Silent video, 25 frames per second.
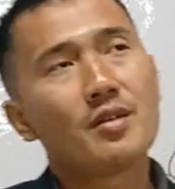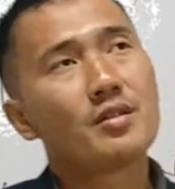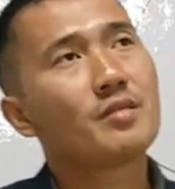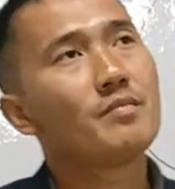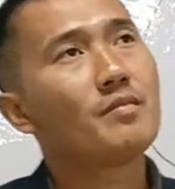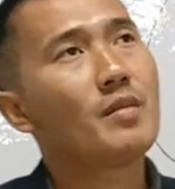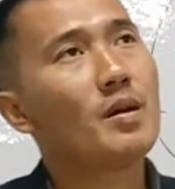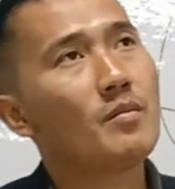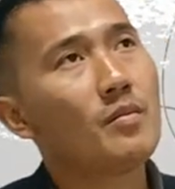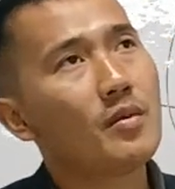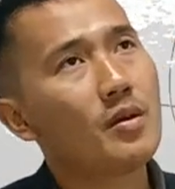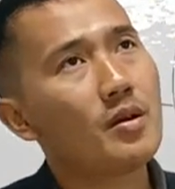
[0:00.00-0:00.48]

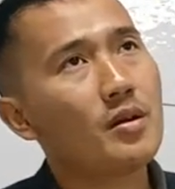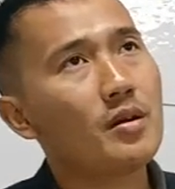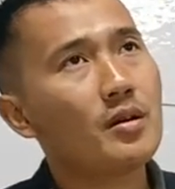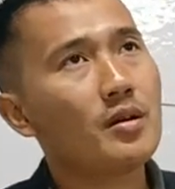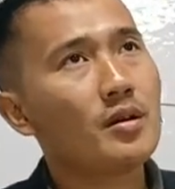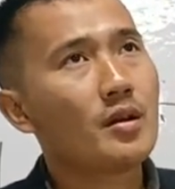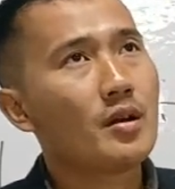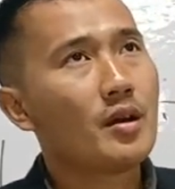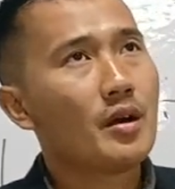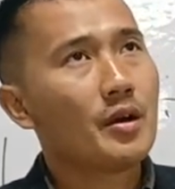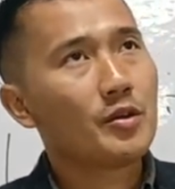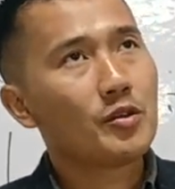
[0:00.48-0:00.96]

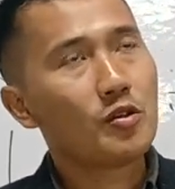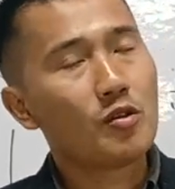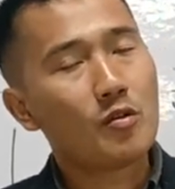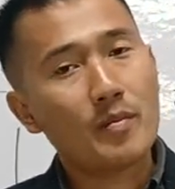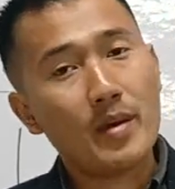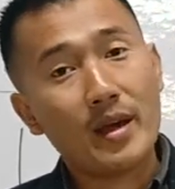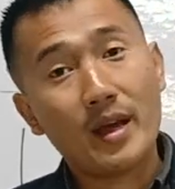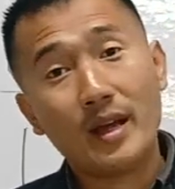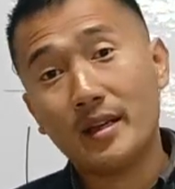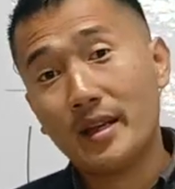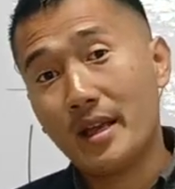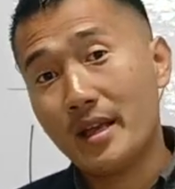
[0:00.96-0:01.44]
Remember, you
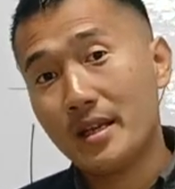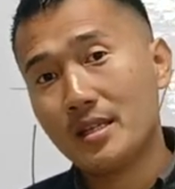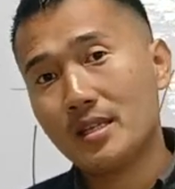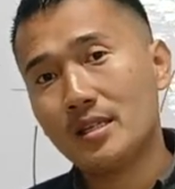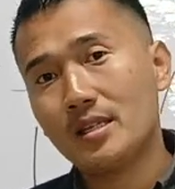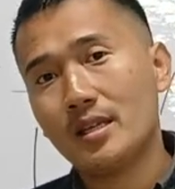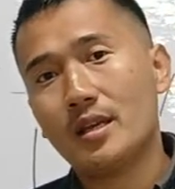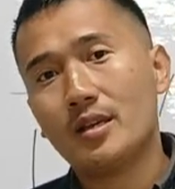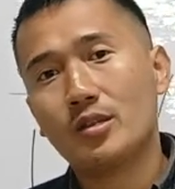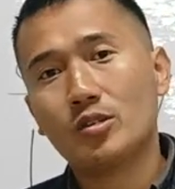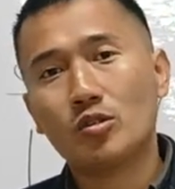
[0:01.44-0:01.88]
make an essay.